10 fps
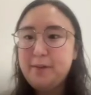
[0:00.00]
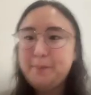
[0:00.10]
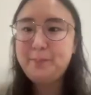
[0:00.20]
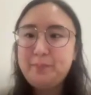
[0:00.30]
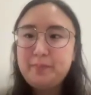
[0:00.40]

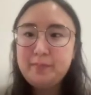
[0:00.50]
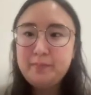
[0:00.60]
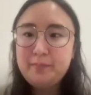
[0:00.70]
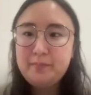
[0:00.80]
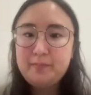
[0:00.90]
kind
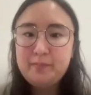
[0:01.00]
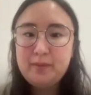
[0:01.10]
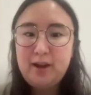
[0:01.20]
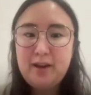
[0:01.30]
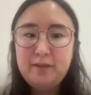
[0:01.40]

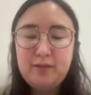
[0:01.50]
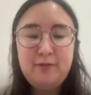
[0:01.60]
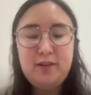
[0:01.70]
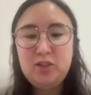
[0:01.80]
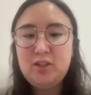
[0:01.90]
of
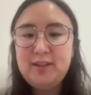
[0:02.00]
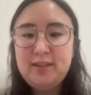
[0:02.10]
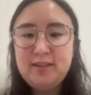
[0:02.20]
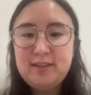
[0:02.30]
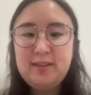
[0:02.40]

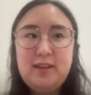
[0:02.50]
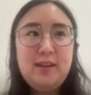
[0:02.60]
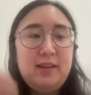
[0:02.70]
definitions.